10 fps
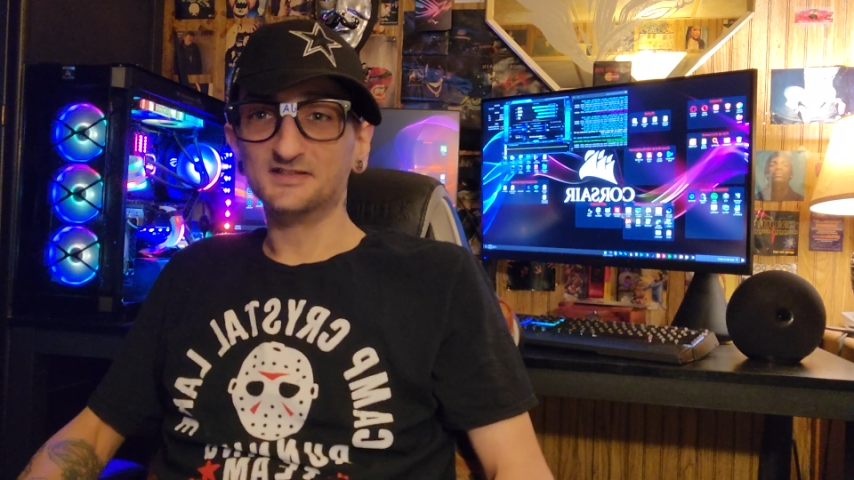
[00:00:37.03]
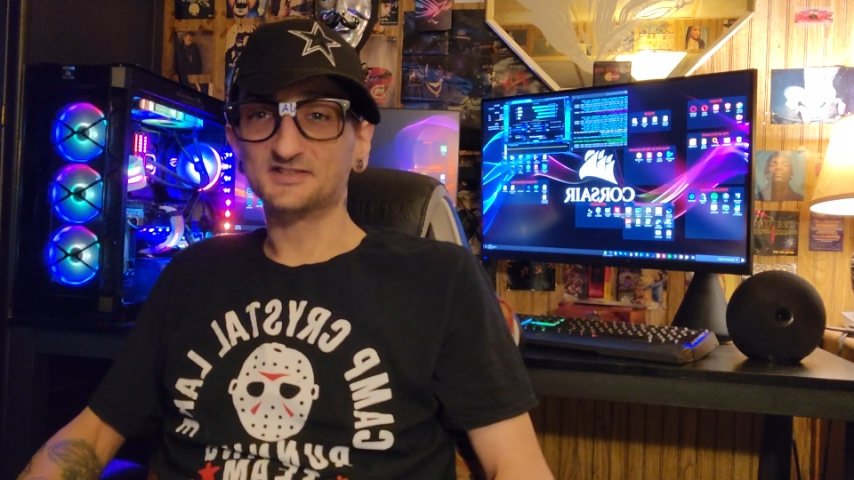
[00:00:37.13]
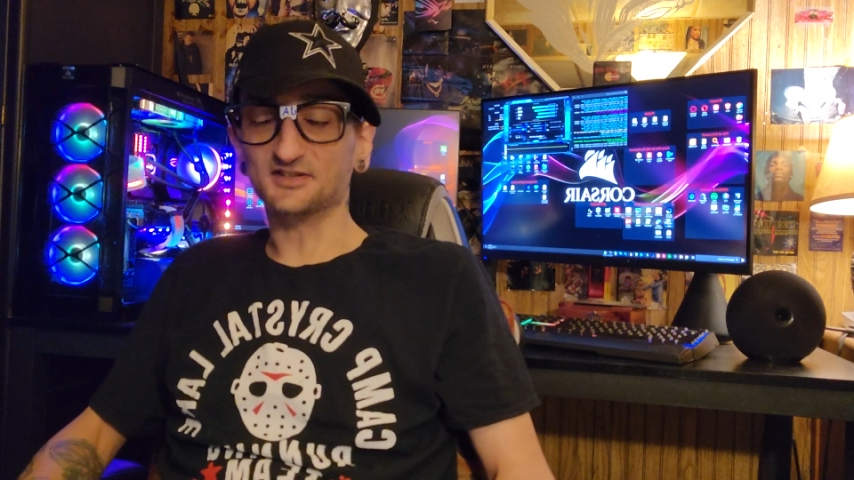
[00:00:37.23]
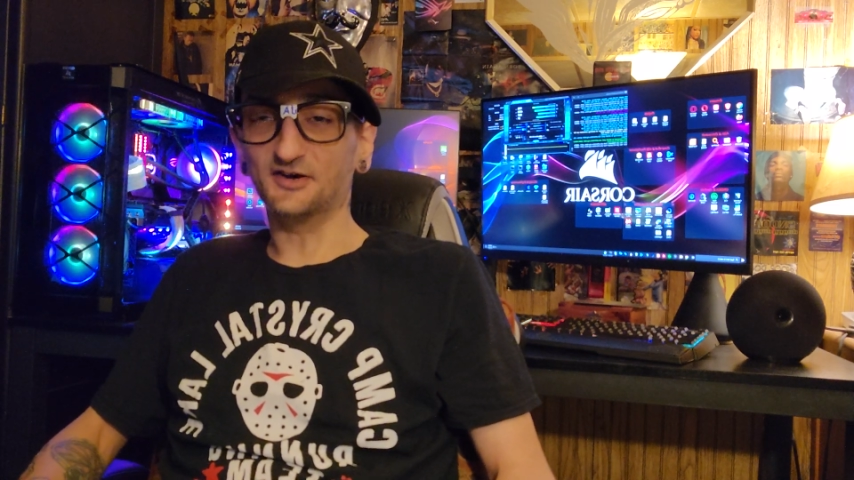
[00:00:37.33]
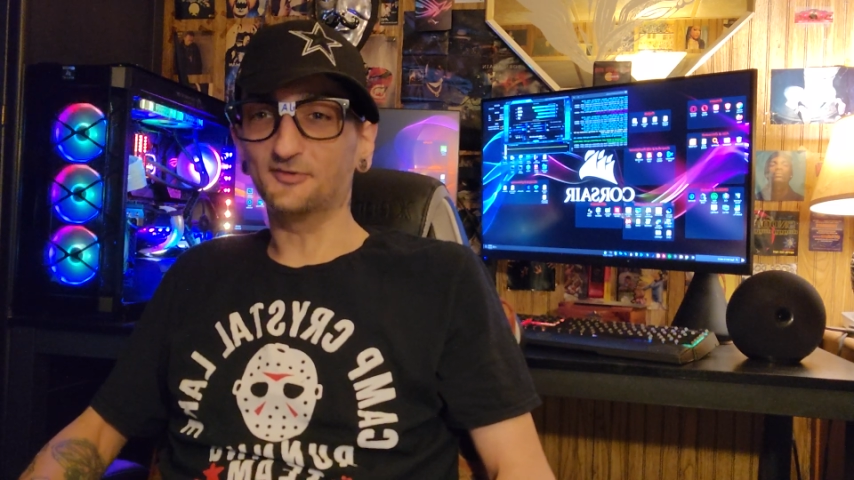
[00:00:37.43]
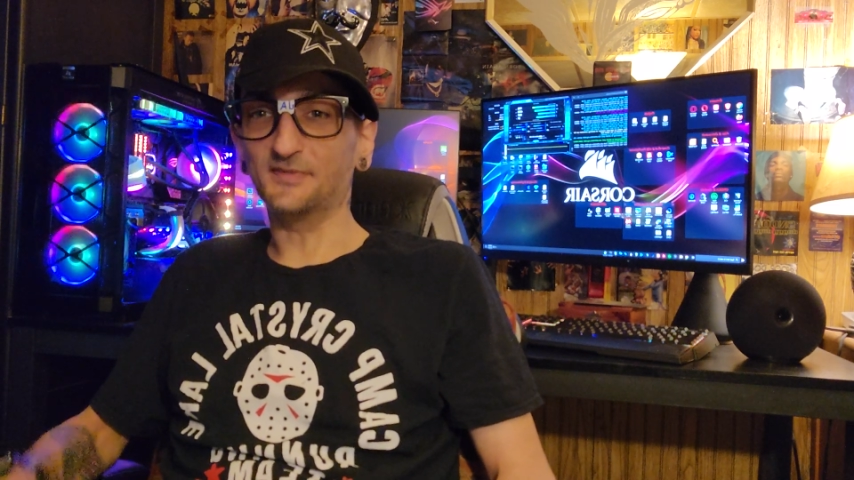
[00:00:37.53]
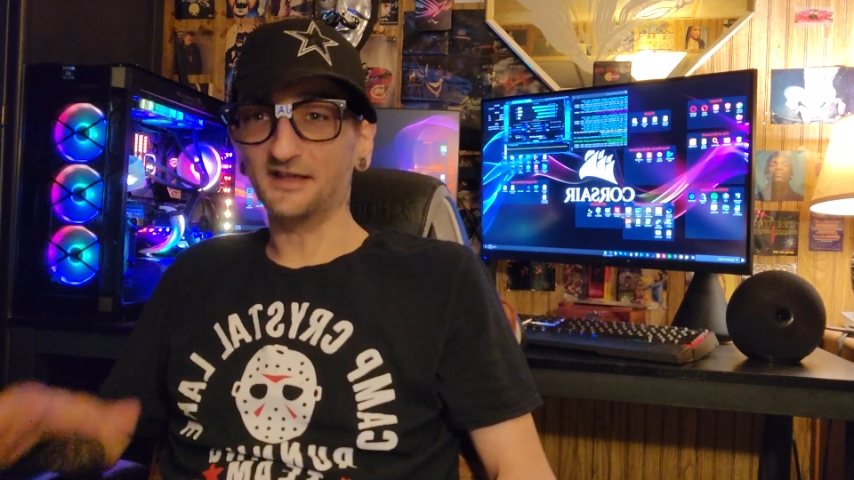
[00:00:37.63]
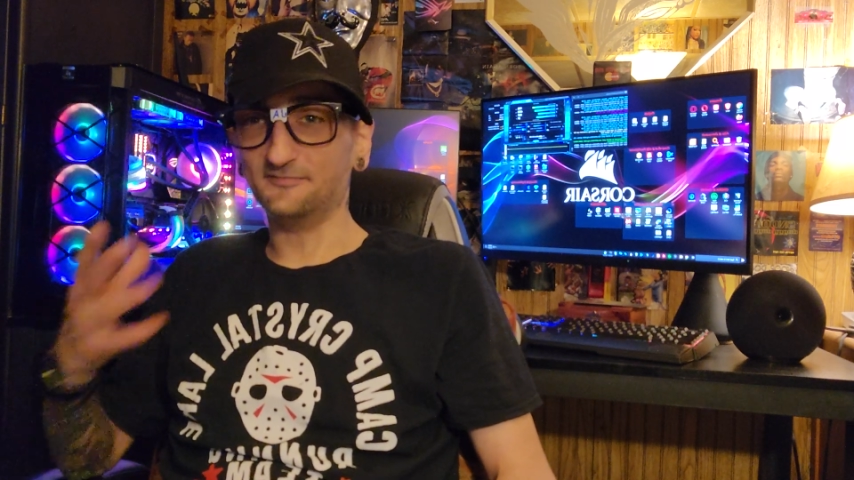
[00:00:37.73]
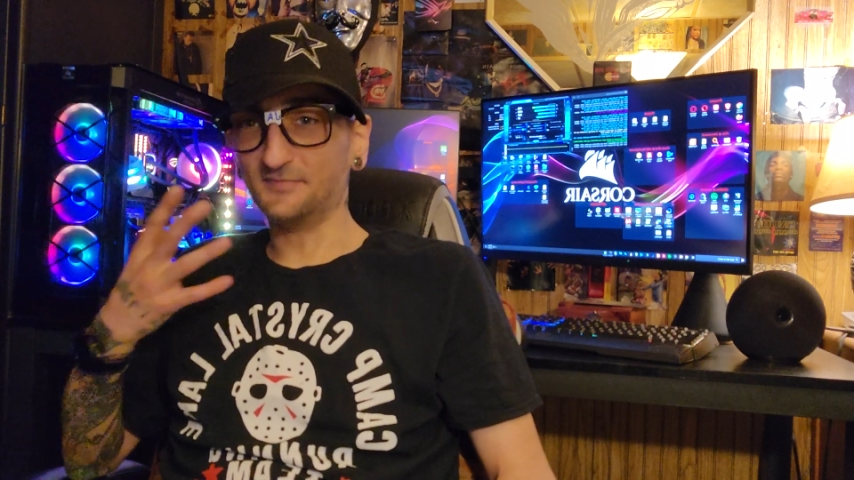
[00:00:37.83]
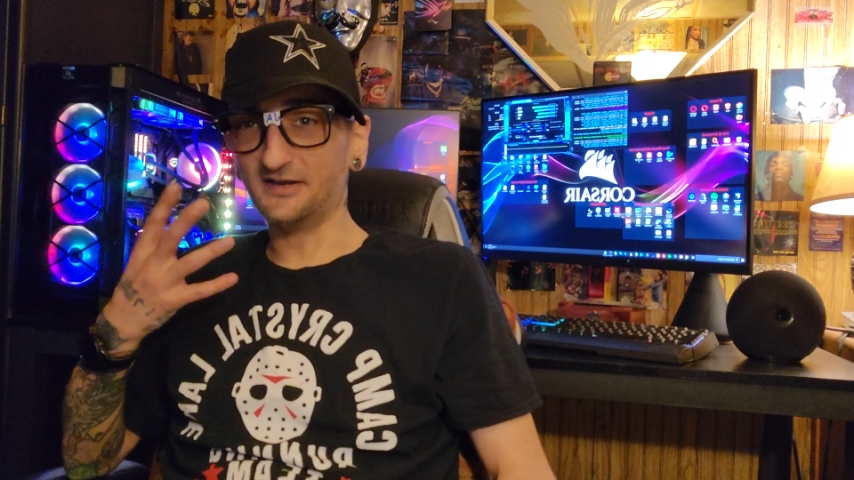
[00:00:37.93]
So
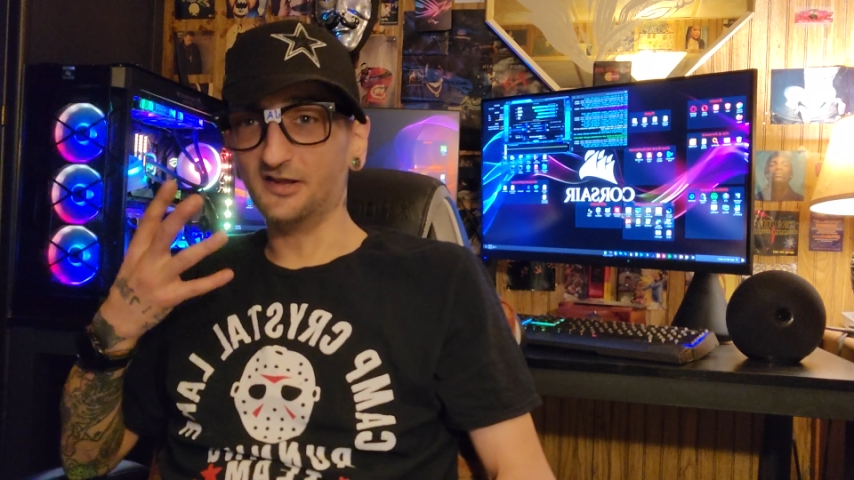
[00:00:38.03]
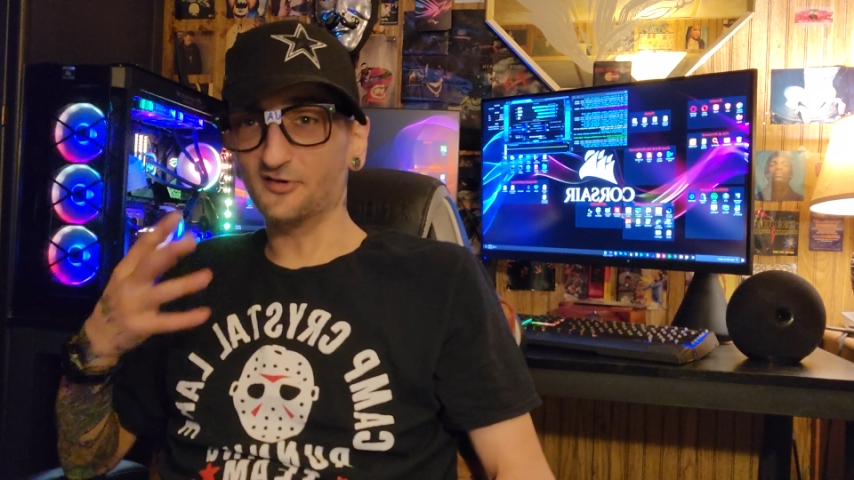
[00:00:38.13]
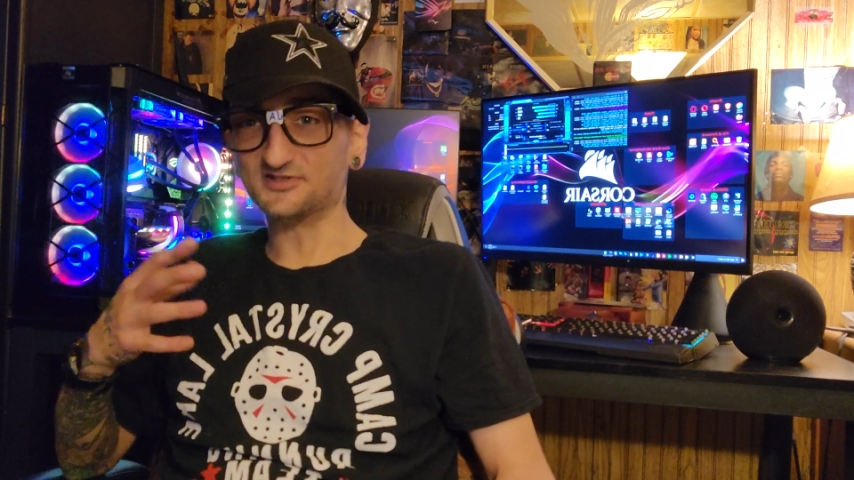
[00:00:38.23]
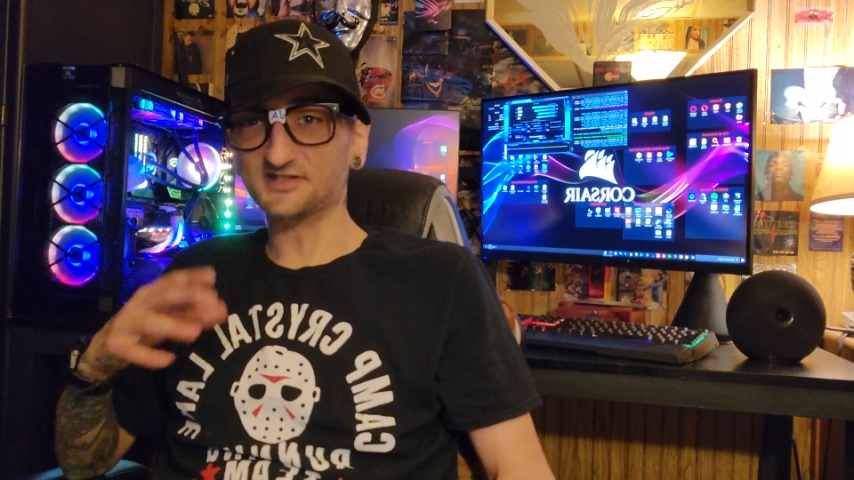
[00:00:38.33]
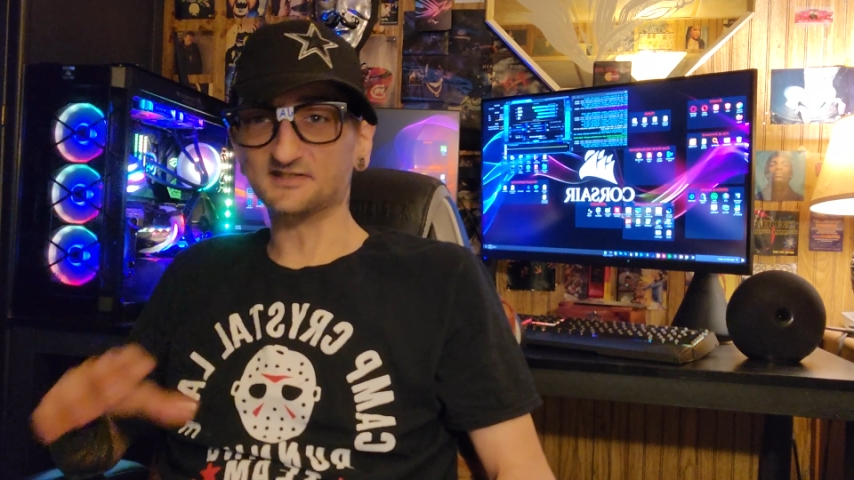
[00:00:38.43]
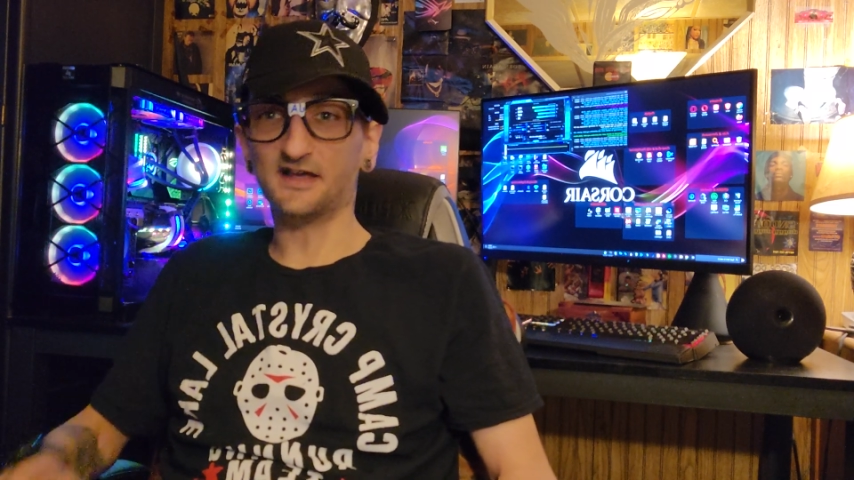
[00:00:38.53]
my nose has